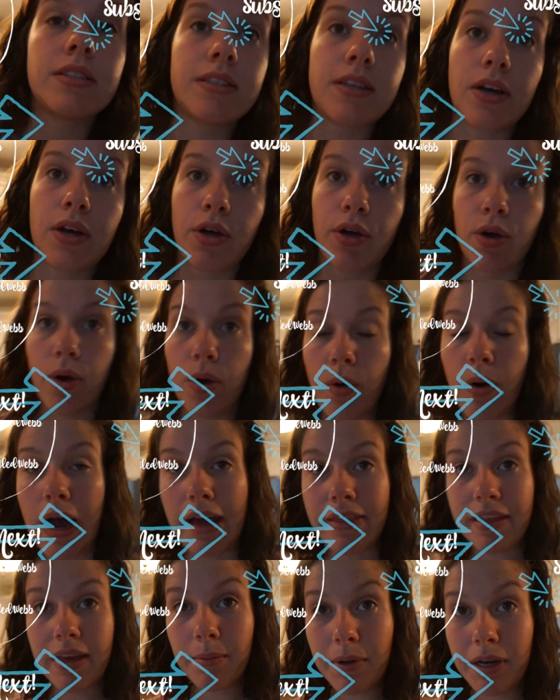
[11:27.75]
So
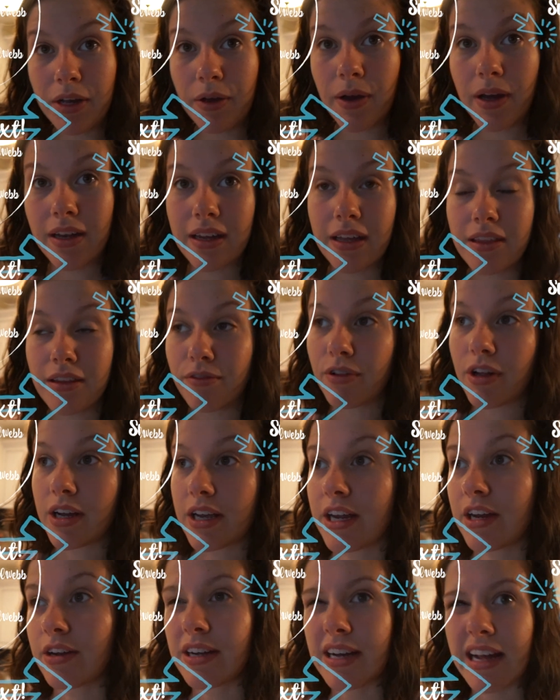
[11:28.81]
I think I'm gonna go ahead and end the vlog here